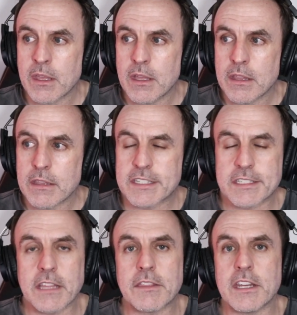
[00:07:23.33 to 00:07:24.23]
They
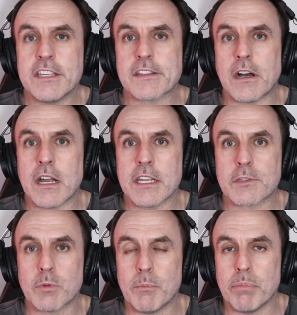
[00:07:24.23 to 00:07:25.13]
said that his eyes
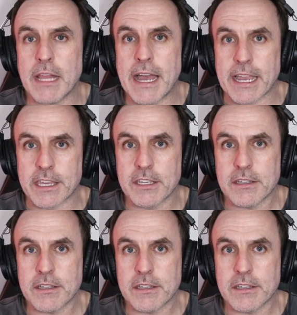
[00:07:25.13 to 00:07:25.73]
were black.